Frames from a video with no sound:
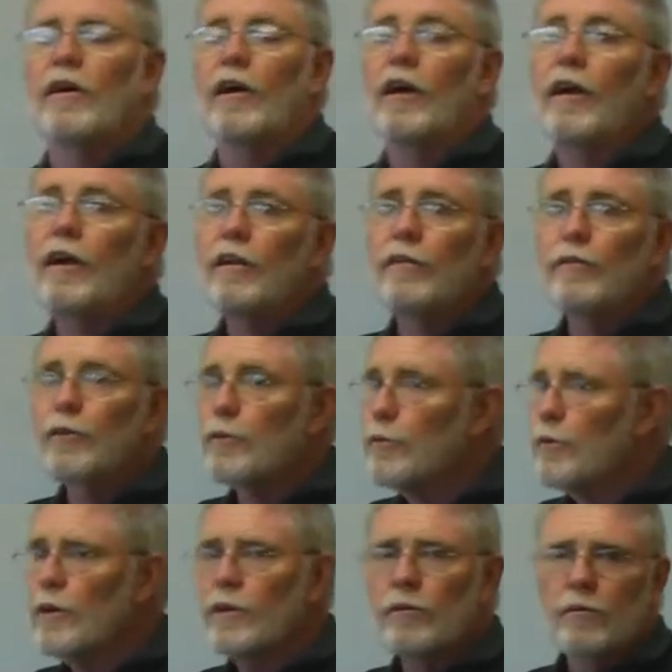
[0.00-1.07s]
And if you're
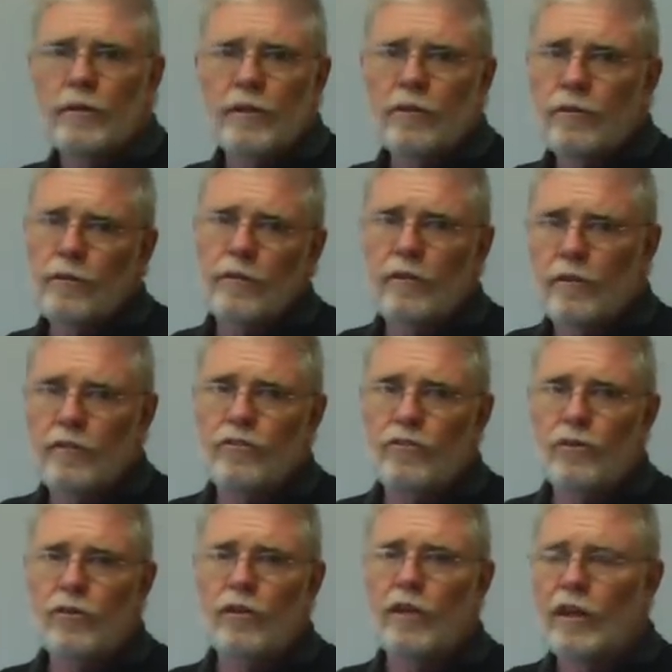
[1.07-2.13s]
really, really good at this,
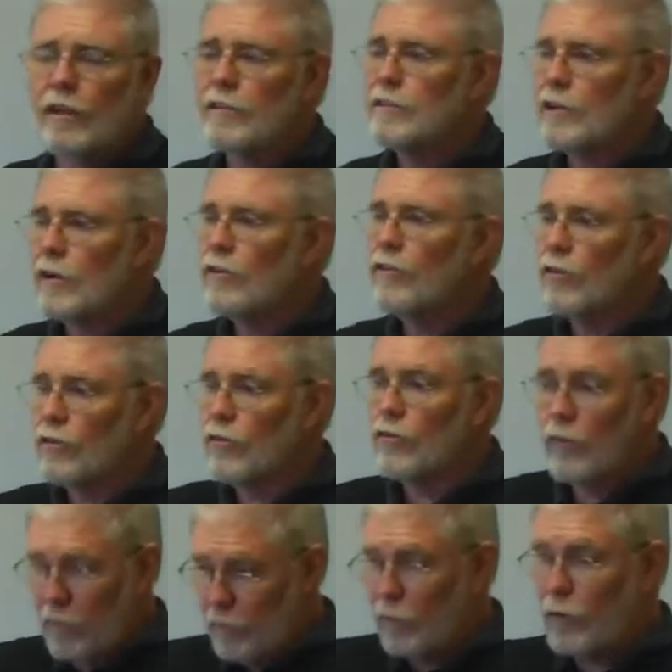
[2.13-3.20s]
you can get it so that you
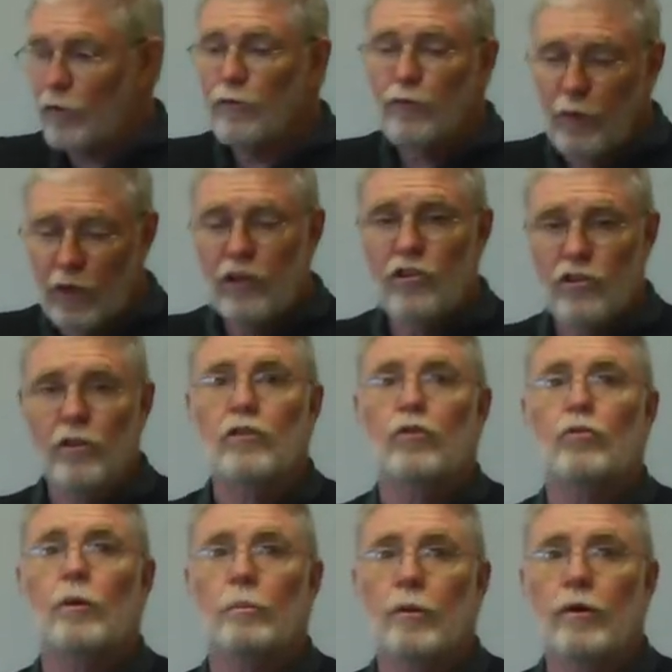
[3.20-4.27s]
can finish it
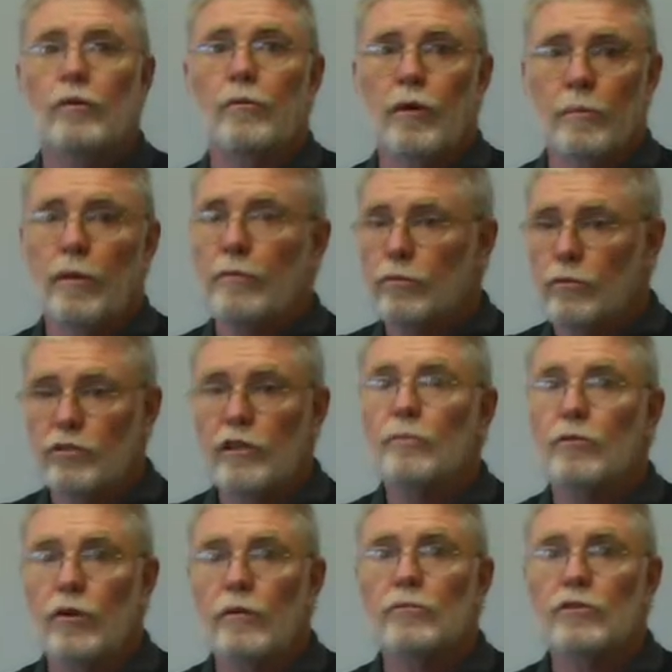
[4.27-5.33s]
to a point where people
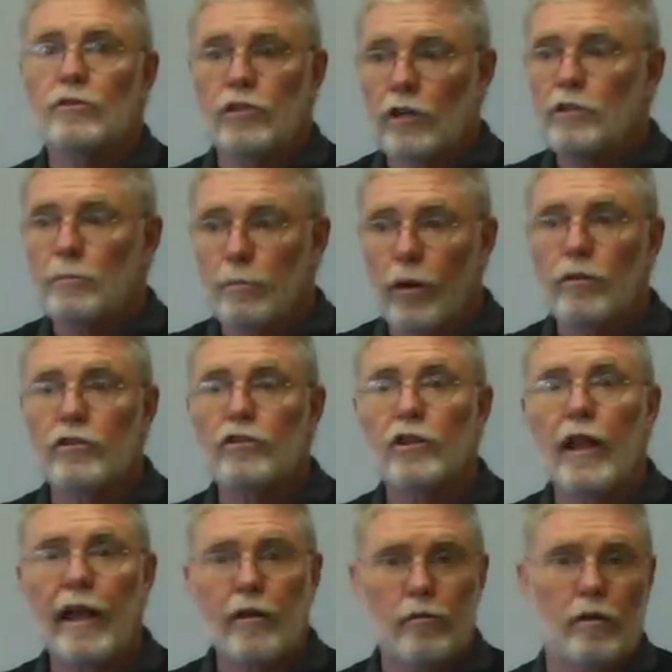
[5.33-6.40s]
sometimes just polish and
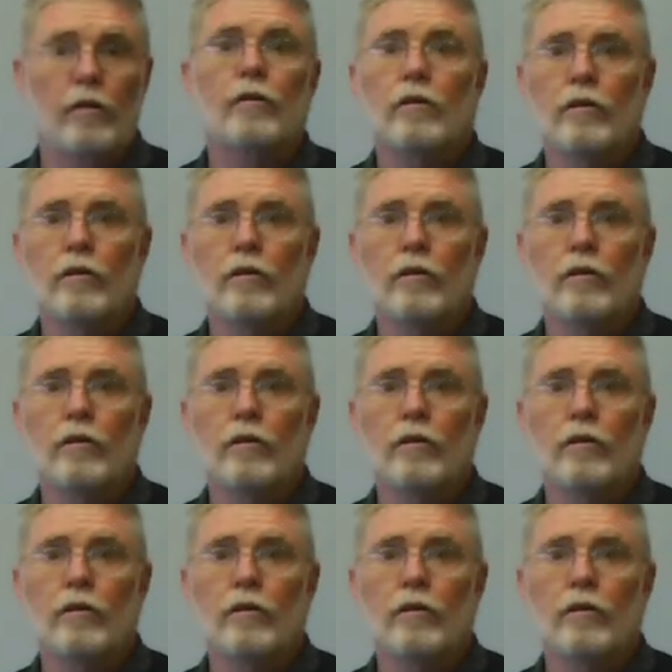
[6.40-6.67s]
lacquer it.